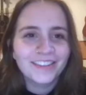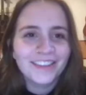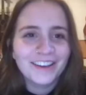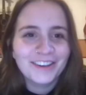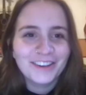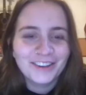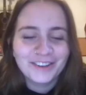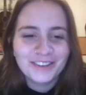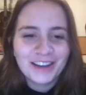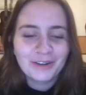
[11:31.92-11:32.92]
thank
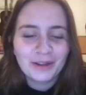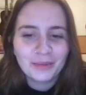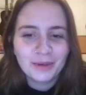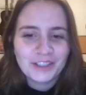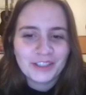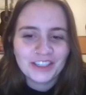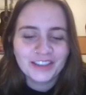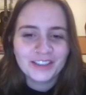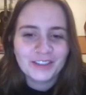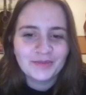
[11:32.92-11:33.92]
you. I really appreciate
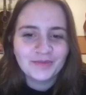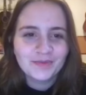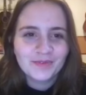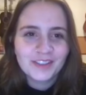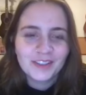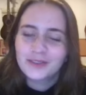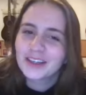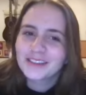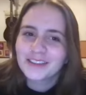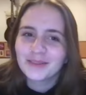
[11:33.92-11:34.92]
it too. See you
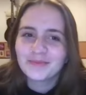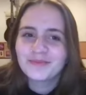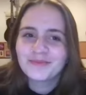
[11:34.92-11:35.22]
next time.